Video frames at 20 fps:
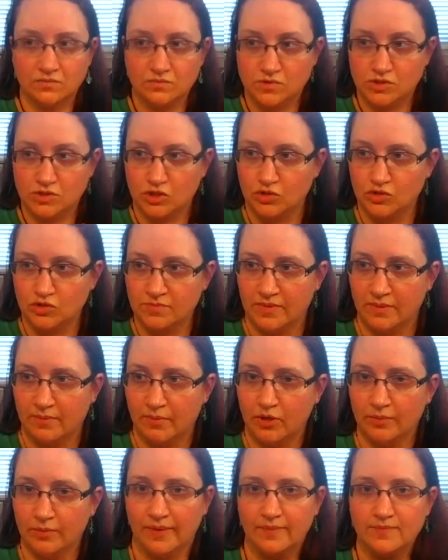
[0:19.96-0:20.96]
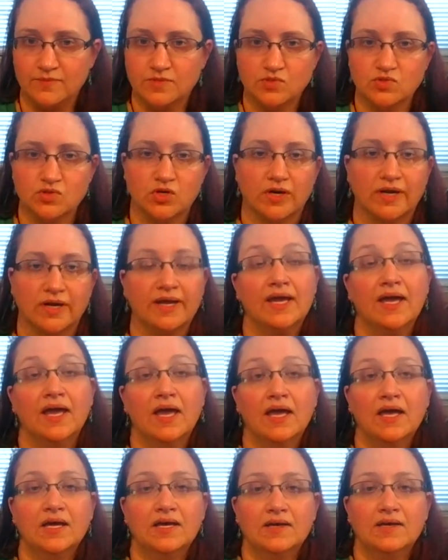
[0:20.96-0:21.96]
Excuse me, pardon me. I'm so sorry.
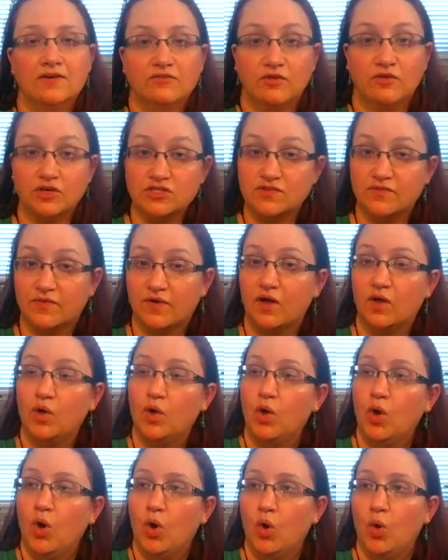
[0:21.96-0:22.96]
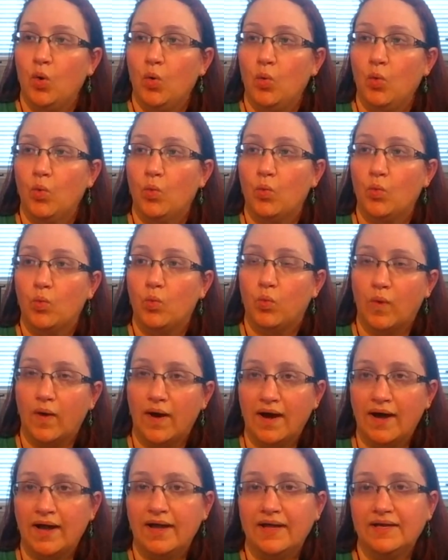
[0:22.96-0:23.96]
First of all,
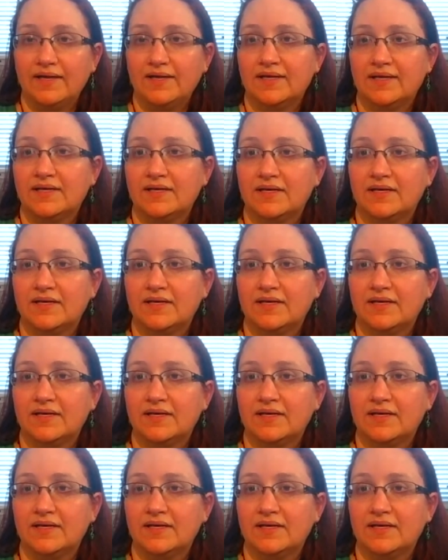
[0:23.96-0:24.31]
why